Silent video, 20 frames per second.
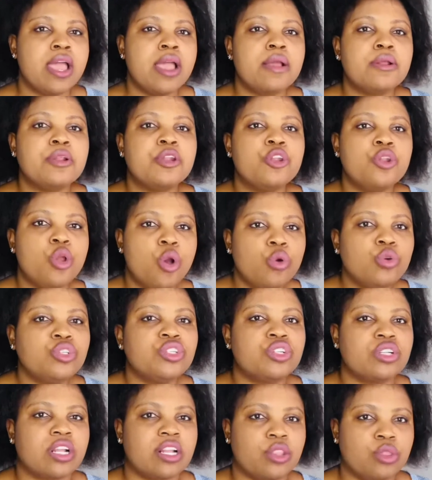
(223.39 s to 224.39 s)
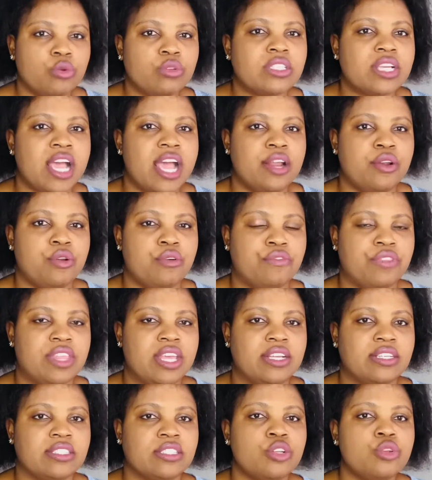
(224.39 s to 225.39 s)
Note those kind of
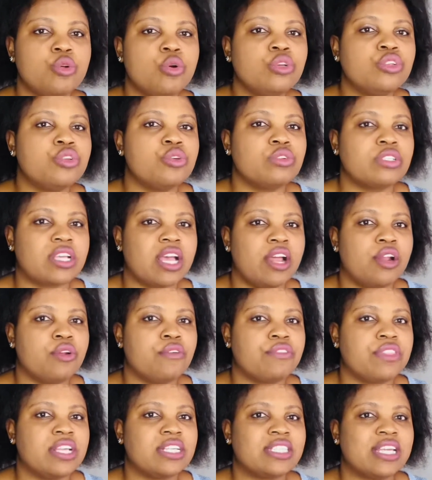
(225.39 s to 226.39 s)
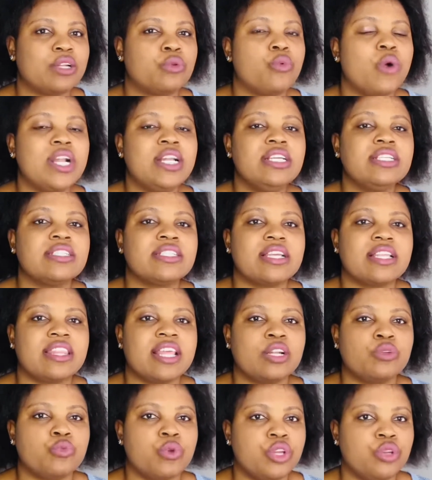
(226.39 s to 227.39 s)
things. Note those kind of things, that what is it
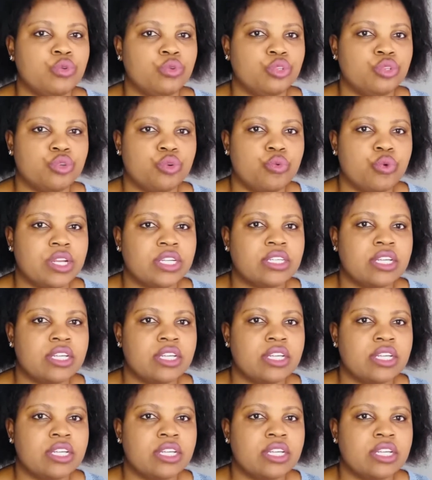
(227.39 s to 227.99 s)
that when you do it